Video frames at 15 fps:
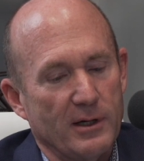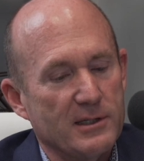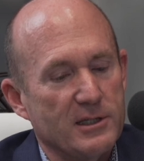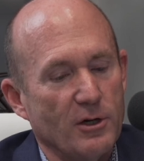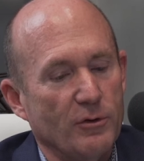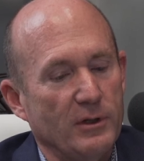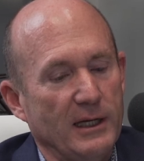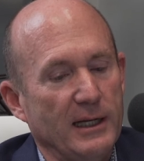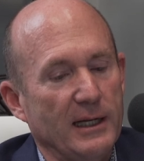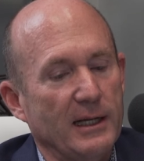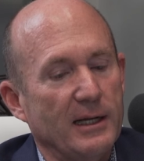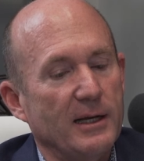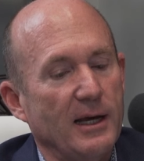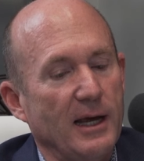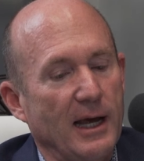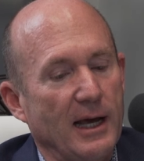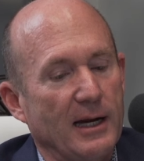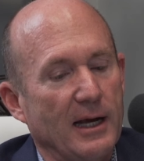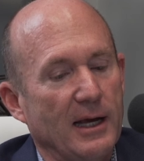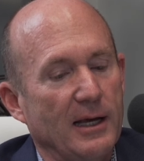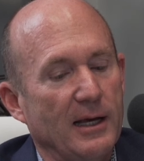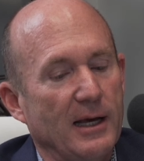and so needed, and
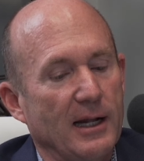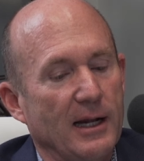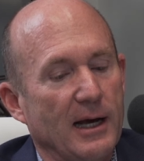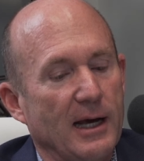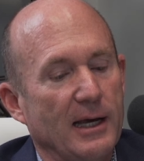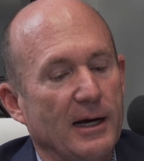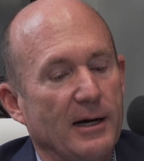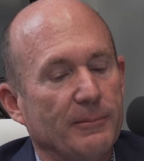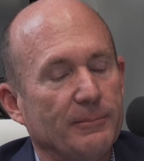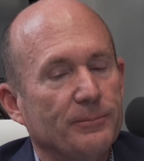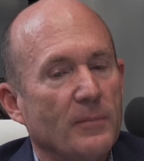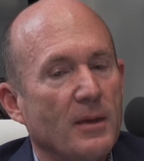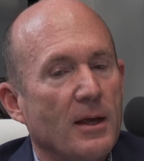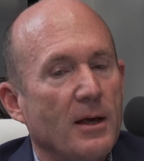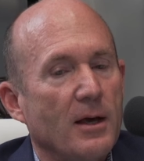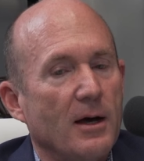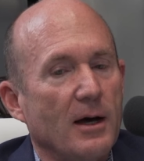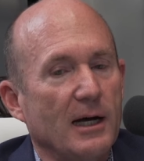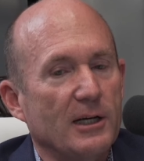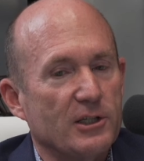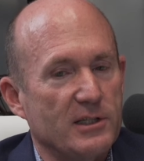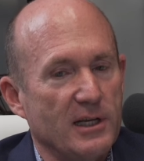I
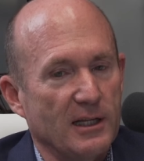just